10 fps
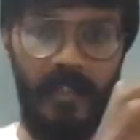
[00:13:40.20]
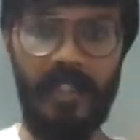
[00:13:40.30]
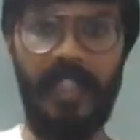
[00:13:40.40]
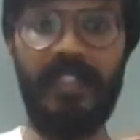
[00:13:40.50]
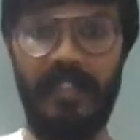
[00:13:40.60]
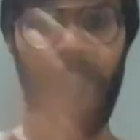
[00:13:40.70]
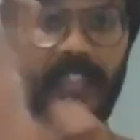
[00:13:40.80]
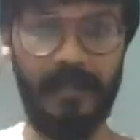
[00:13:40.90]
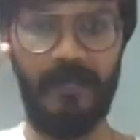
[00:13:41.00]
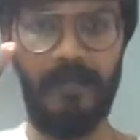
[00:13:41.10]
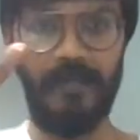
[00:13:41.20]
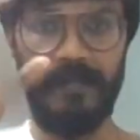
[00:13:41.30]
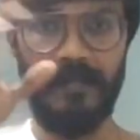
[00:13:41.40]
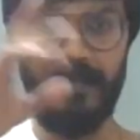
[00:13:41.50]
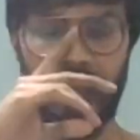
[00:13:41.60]
now in the next 3 days.
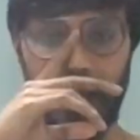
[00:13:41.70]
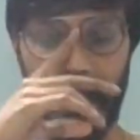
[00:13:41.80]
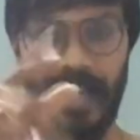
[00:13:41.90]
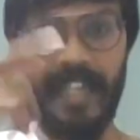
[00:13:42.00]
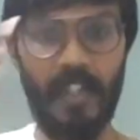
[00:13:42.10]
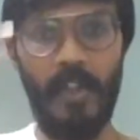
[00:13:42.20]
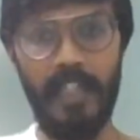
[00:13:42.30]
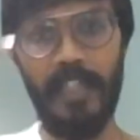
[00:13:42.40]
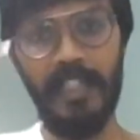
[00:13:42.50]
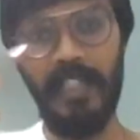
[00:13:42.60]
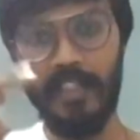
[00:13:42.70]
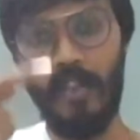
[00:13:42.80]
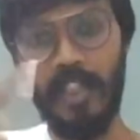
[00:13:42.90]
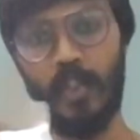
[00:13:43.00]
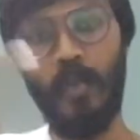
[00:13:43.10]
Later on, it is
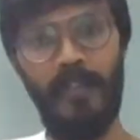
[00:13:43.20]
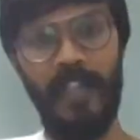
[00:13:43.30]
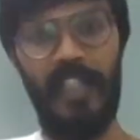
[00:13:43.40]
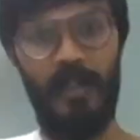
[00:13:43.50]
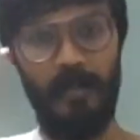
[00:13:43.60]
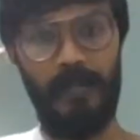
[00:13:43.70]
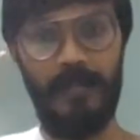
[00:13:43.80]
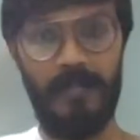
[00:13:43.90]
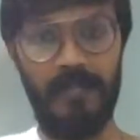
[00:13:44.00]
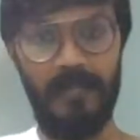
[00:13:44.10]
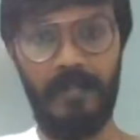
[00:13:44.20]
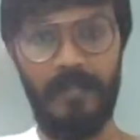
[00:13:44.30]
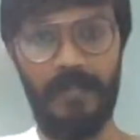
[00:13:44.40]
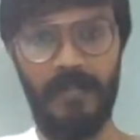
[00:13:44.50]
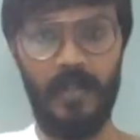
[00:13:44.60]
not so effective.
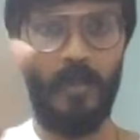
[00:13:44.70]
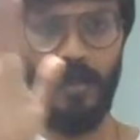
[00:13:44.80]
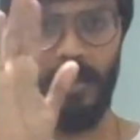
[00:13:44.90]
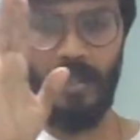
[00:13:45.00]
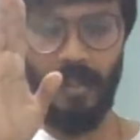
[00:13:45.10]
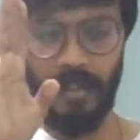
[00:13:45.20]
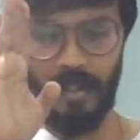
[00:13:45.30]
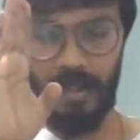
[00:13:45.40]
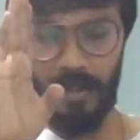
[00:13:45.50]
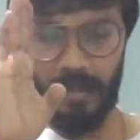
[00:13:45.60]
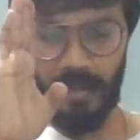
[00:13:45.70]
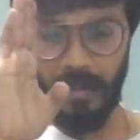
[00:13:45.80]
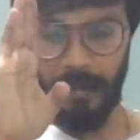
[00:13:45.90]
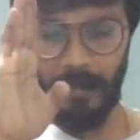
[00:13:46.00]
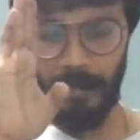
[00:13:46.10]
So
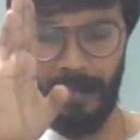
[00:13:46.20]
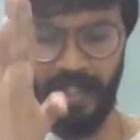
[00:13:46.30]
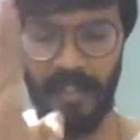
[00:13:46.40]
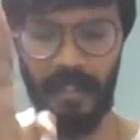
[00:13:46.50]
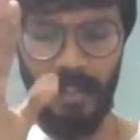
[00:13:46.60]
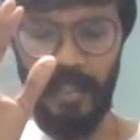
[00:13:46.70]
see,